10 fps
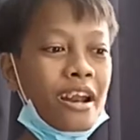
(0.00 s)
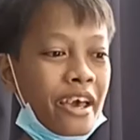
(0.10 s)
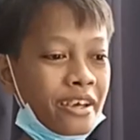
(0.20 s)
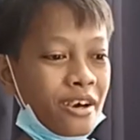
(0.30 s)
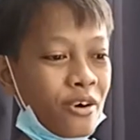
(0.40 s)

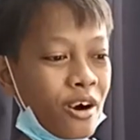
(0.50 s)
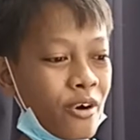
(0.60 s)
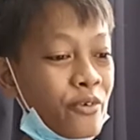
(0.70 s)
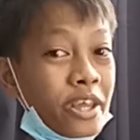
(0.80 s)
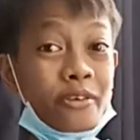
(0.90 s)
like
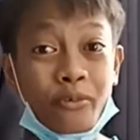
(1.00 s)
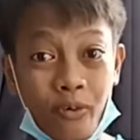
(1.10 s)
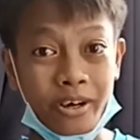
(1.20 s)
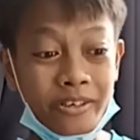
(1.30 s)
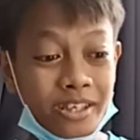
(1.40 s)
without a
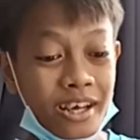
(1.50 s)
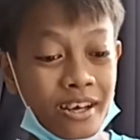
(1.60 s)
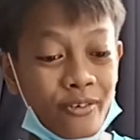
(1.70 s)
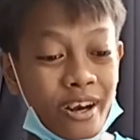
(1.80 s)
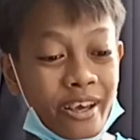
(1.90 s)
word,
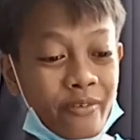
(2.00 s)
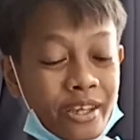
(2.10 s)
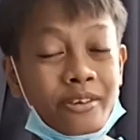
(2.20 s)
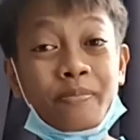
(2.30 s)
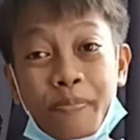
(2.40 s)
like
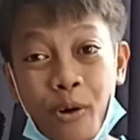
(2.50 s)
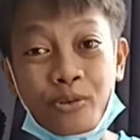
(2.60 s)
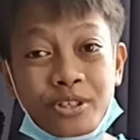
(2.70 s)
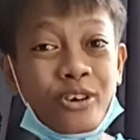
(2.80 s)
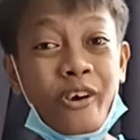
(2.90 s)
without a
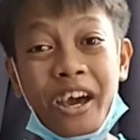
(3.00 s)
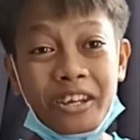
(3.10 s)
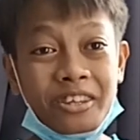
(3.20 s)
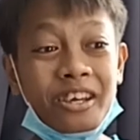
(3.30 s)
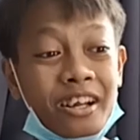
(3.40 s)
post or
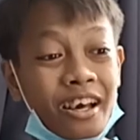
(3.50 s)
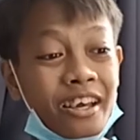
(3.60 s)
anything.